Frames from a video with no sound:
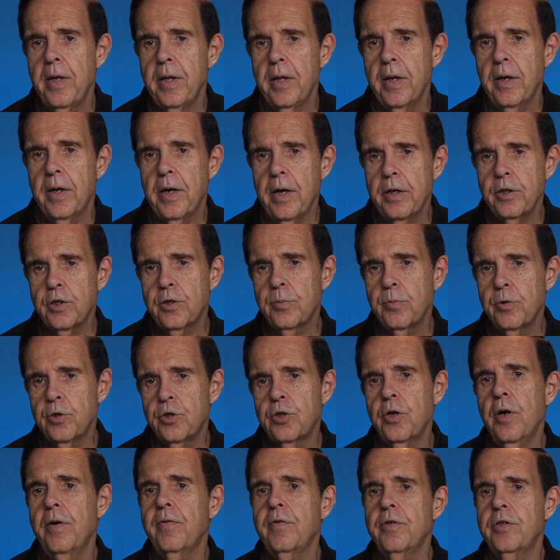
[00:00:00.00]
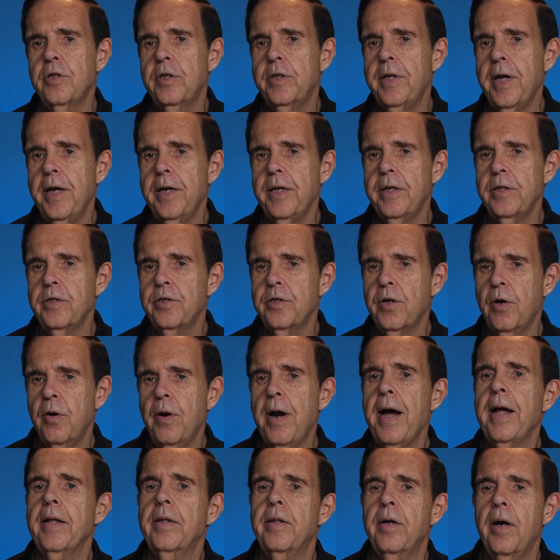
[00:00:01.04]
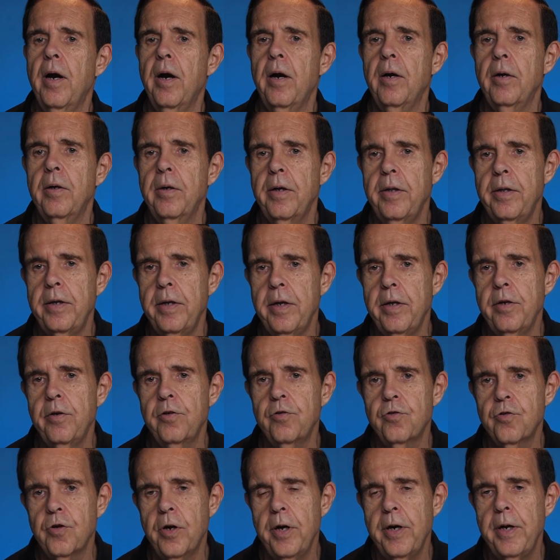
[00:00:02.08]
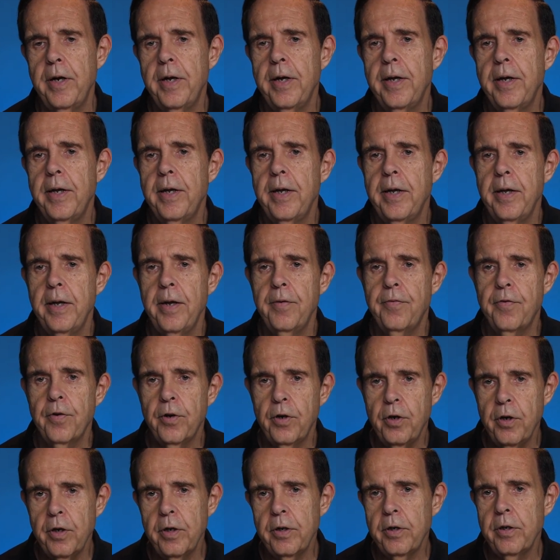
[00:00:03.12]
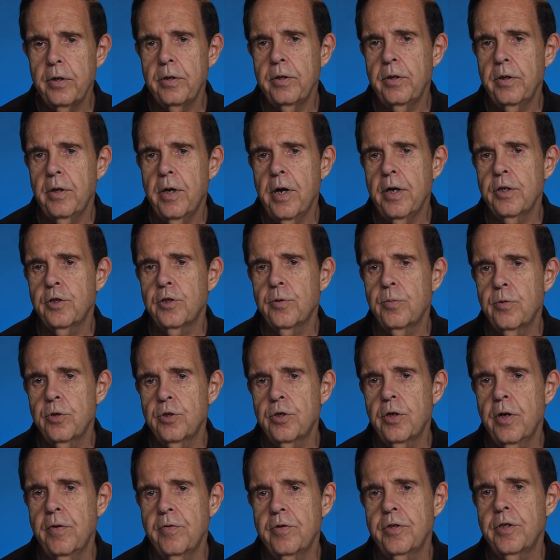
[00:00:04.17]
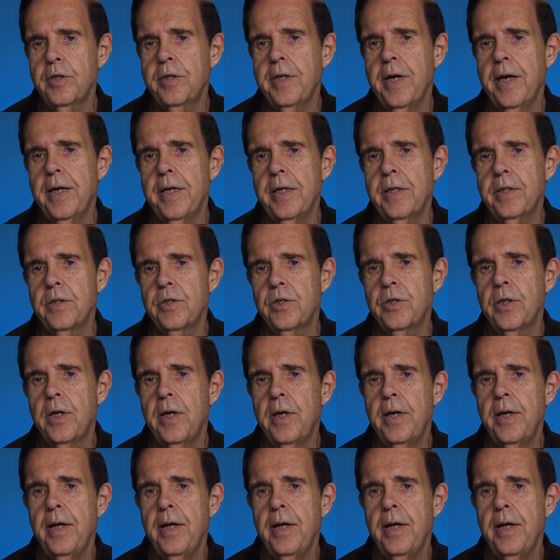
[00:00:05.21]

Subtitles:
The customer service attendants that are out there in the industry, if they're good customer service attendants,